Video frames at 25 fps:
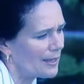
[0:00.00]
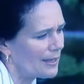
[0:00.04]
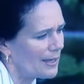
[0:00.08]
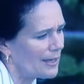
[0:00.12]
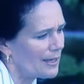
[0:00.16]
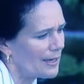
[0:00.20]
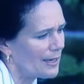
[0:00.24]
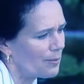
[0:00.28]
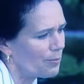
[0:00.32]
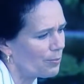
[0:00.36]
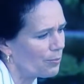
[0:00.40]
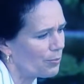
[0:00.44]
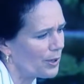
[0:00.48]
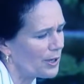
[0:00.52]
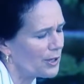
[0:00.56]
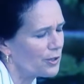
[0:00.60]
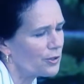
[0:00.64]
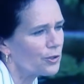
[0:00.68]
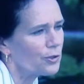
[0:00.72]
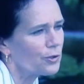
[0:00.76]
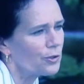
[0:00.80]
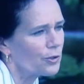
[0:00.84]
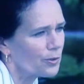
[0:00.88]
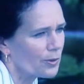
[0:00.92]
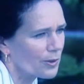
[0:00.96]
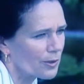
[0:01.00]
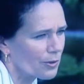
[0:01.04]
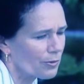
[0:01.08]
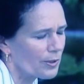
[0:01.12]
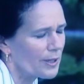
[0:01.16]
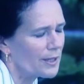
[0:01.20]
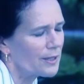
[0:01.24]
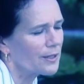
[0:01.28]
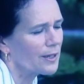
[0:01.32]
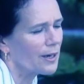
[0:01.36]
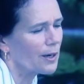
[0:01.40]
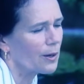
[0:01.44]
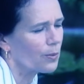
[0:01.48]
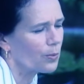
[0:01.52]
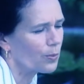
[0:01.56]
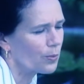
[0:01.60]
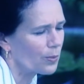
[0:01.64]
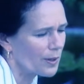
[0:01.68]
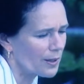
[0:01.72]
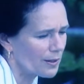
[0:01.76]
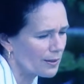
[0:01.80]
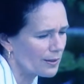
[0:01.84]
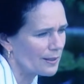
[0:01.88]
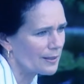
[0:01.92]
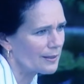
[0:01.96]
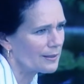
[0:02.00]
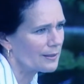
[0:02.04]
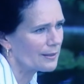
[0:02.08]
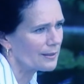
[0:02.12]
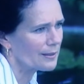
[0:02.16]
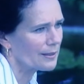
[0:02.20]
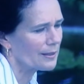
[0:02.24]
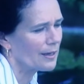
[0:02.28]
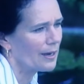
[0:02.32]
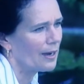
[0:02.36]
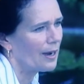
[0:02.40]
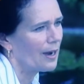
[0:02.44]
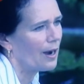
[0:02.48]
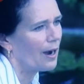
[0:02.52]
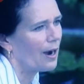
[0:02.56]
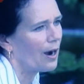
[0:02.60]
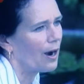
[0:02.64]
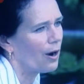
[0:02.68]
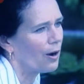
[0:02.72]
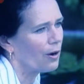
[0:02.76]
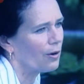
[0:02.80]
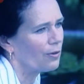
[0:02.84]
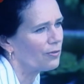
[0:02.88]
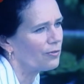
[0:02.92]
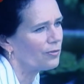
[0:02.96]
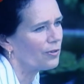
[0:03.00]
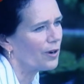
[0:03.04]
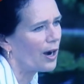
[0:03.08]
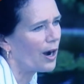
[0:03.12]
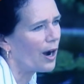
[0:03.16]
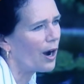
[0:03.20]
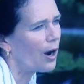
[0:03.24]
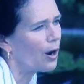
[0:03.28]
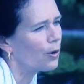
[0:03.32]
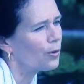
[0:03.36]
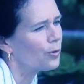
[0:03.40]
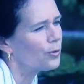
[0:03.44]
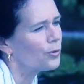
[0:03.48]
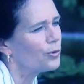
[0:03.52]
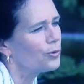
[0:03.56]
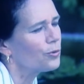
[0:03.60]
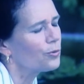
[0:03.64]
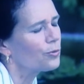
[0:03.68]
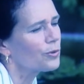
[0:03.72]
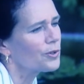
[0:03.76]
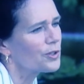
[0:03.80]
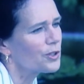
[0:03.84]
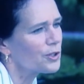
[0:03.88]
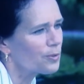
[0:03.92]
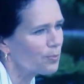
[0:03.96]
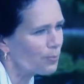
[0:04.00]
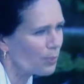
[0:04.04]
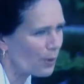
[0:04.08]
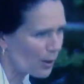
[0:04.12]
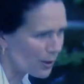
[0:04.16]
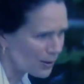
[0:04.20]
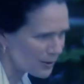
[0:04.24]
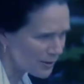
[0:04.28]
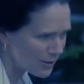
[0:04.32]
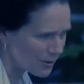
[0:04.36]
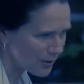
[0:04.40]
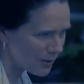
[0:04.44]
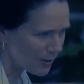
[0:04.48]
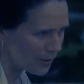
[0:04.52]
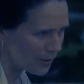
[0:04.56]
think it brings you to a greater awareness of how you respond to